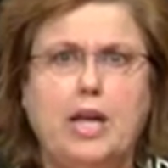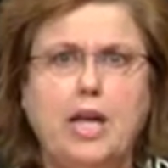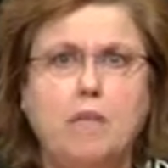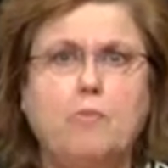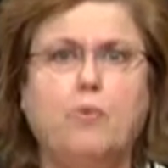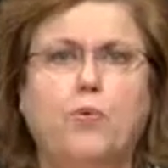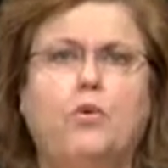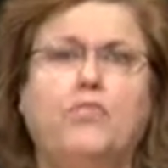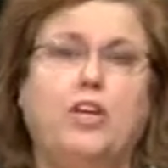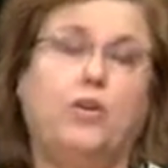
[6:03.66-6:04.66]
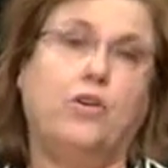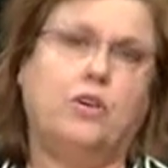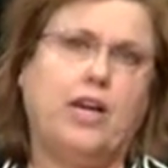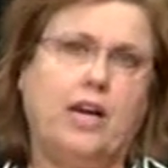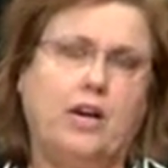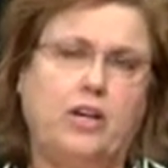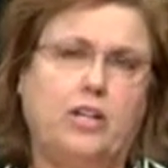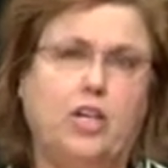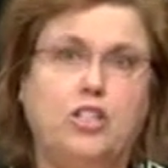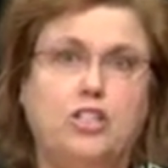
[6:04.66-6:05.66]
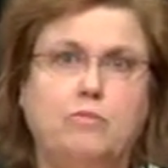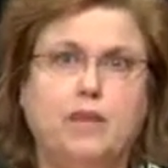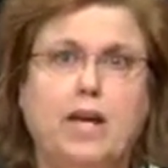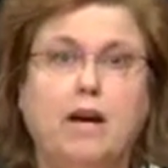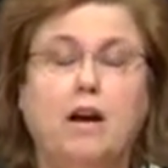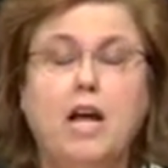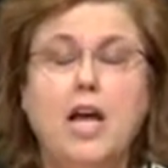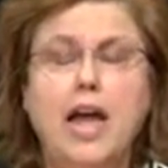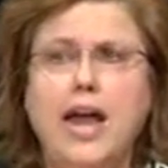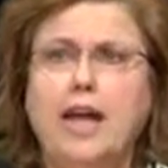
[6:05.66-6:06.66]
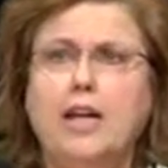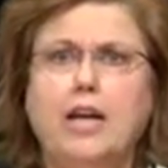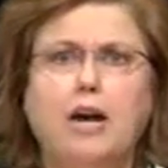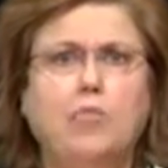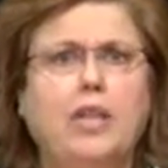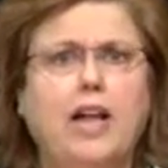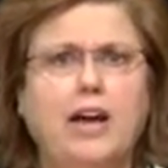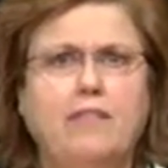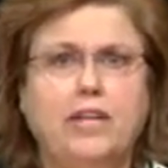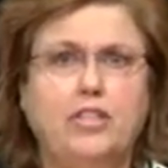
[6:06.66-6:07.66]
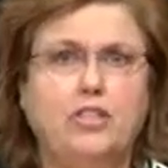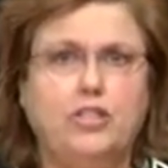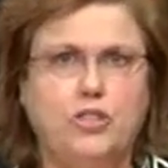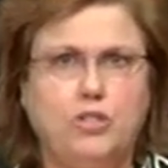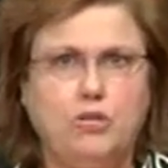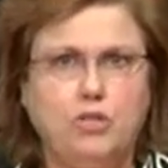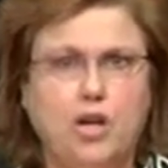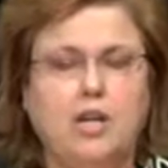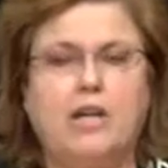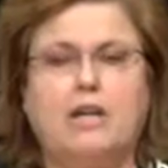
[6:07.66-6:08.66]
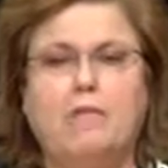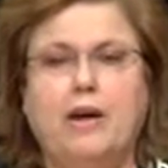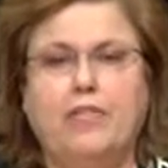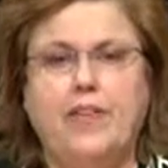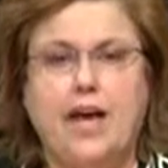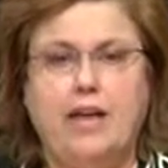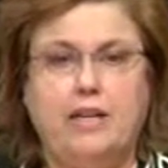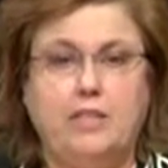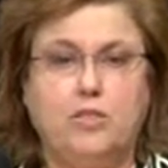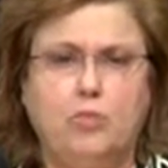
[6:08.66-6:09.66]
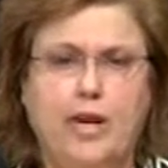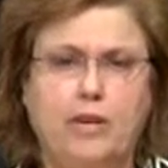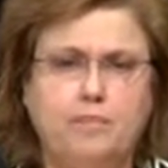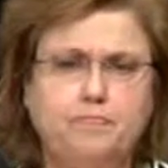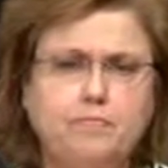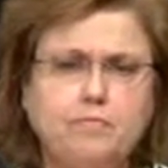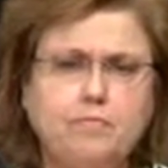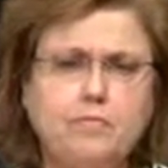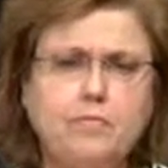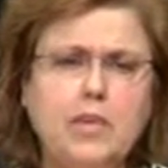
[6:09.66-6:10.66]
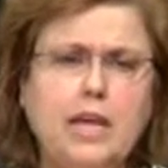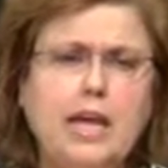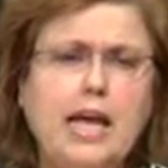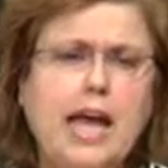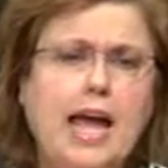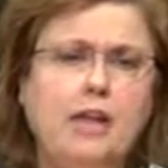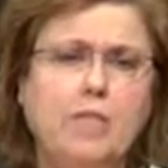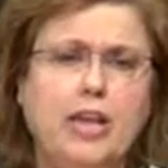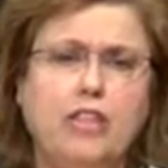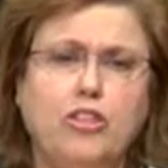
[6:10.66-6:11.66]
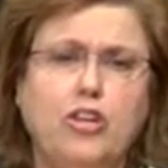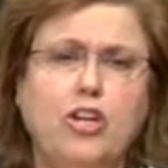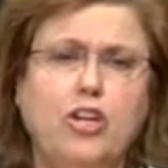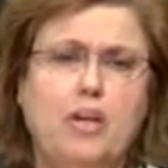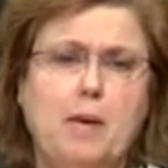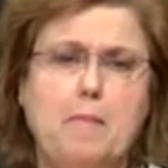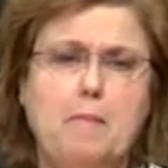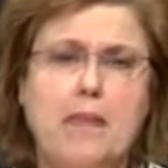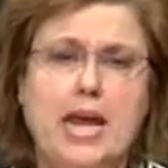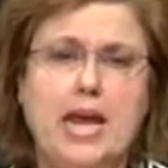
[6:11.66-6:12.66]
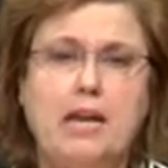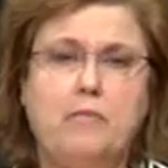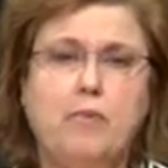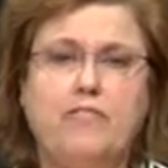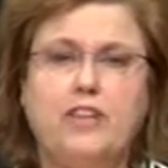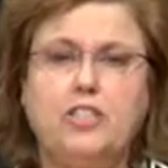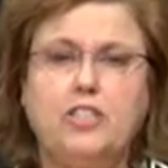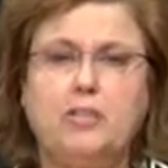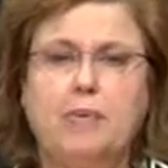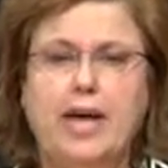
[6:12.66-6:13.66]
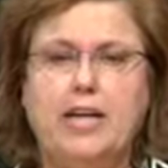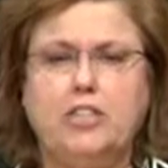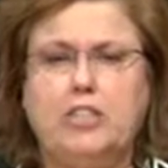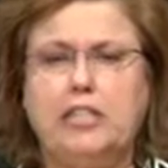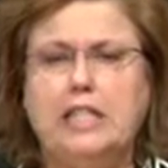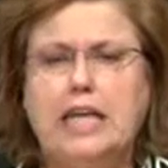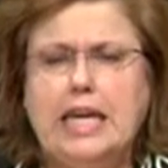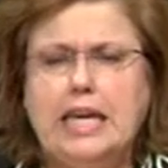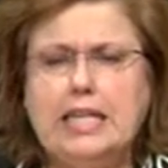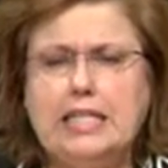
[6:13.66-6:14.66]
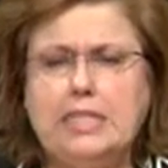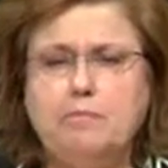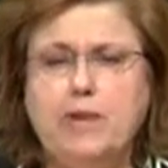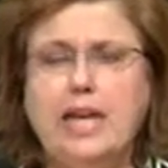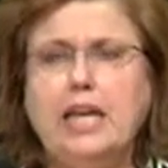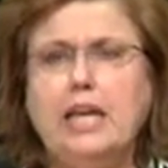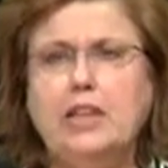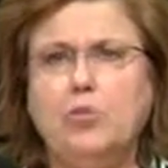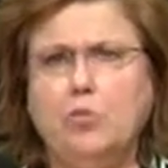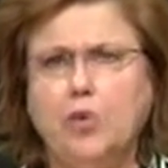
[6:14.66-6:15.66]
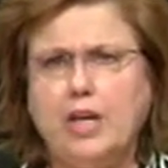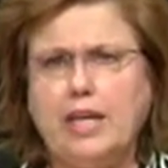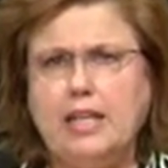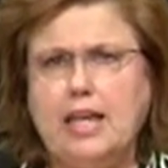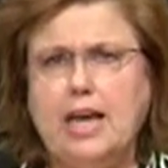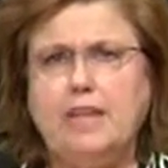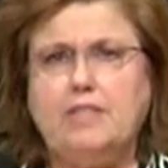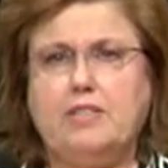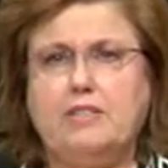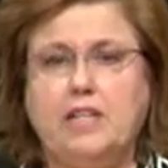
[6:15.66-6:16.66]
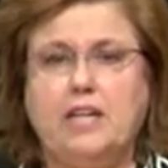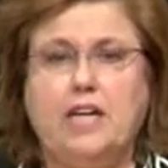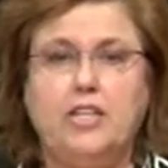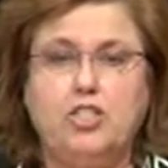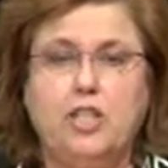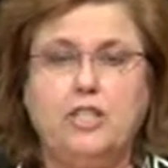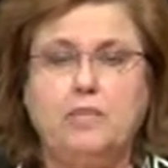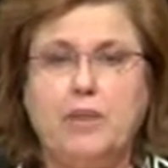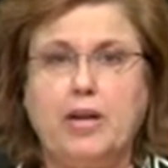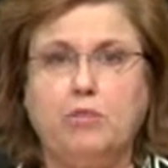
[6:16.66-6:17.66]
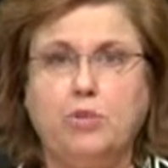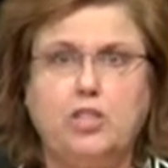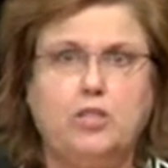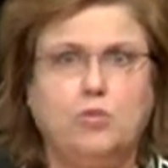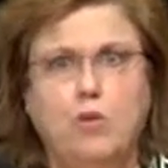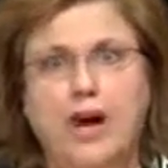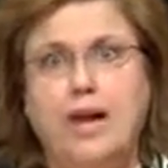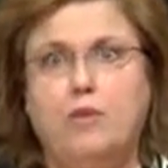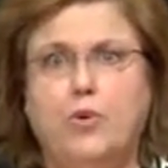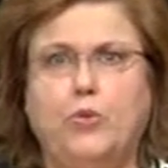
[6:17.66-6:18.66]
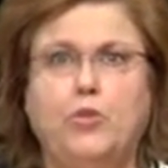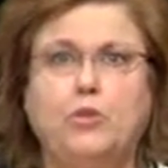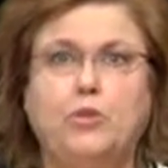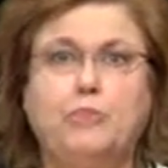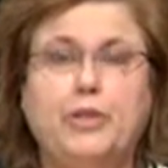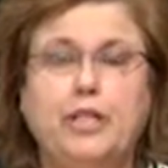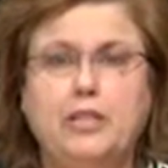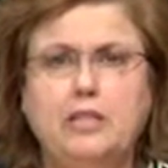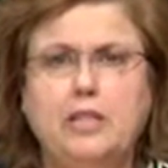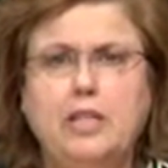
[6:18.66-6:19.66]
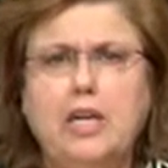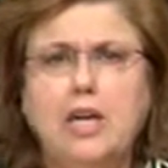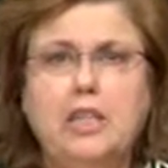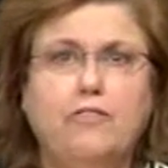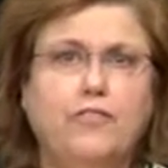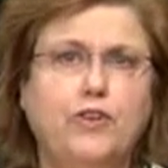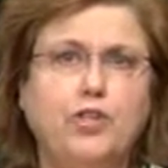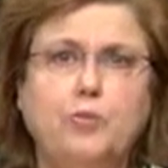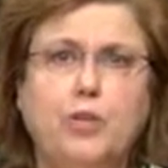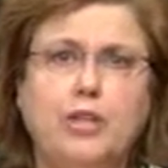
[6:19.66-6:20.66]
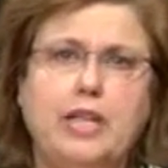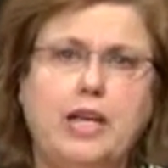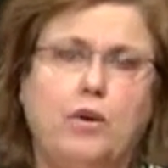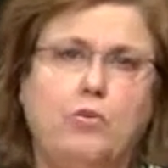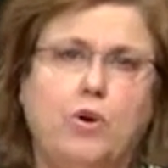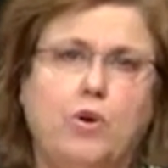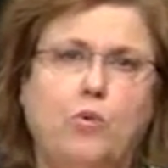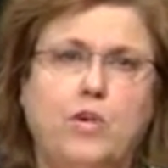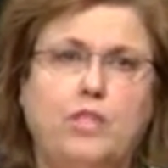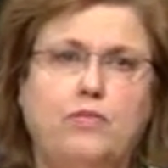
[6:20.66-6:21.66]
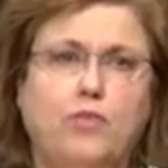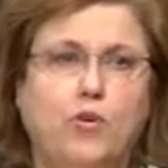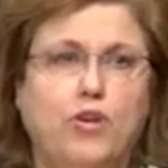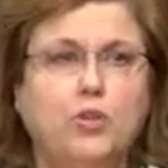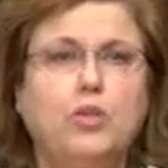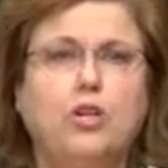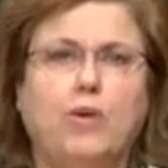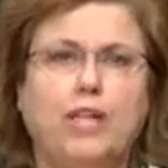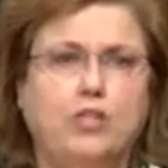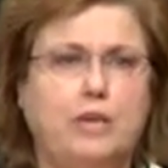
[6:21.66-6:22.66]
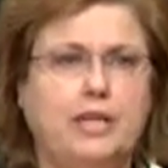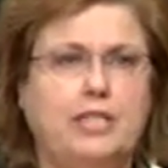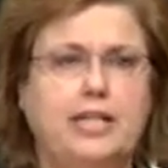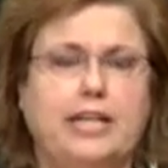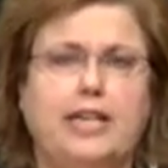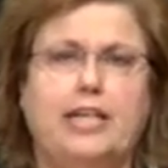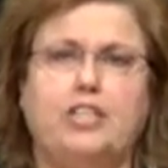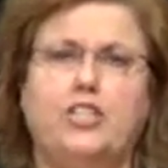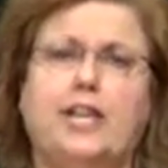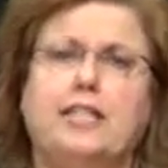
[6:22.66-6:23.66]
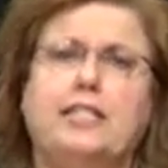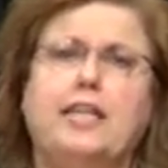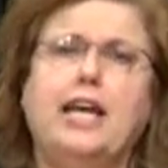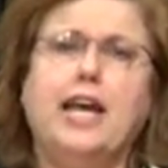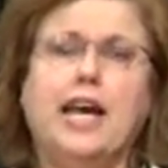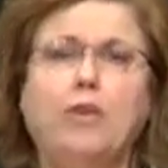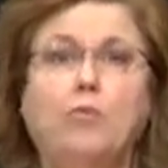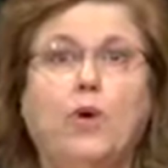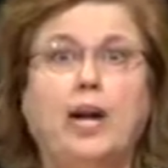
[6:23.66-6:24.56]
improve the oral care in long-term care. And we'll have a guest or two talking about that as well. And my third main professional passion is making the working lives of dental hygienists better, which is why I wrote those books. The first book that I wrote was for newly graduated dental hygienists. And